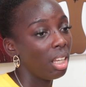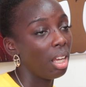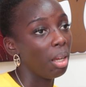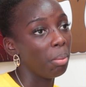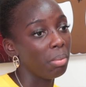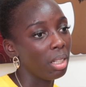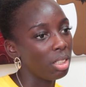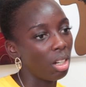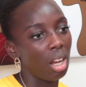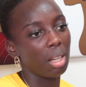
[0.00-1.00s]
Um,
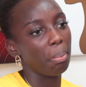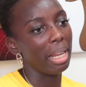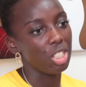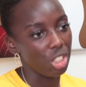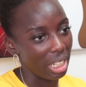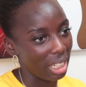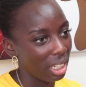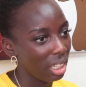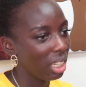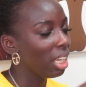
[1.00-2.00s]
dark magic.
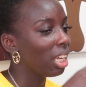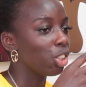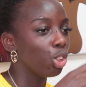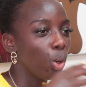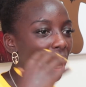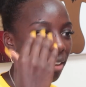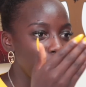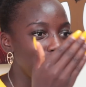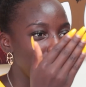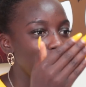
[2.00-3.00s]
You know,
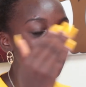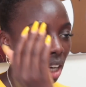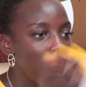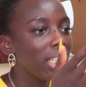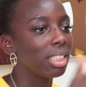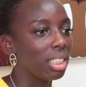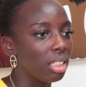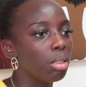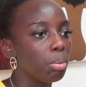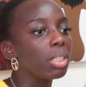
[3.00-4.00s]
everything dark is
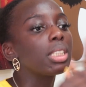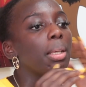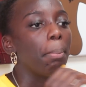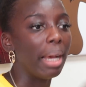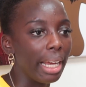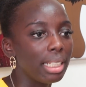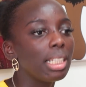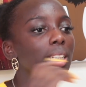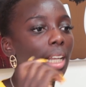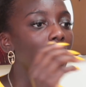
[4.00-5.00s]
synonymous to bad,
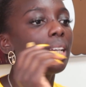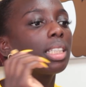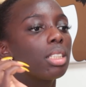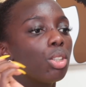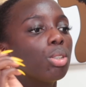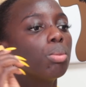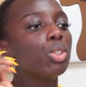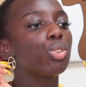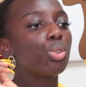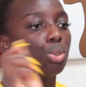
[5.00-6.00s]
light is
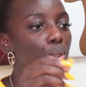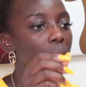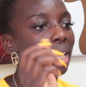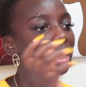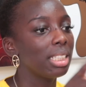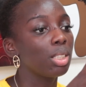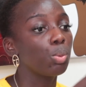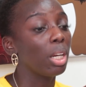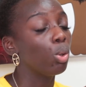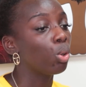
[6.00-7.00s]
synonymous to good, and this is
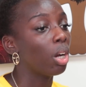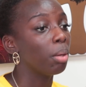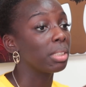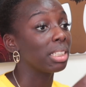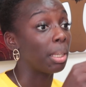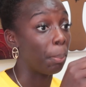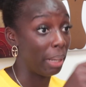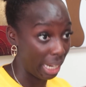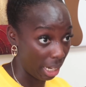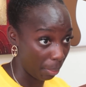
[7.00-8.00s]
where it all comes into
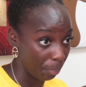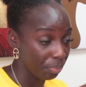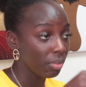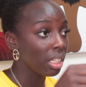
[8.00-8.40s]
play. There you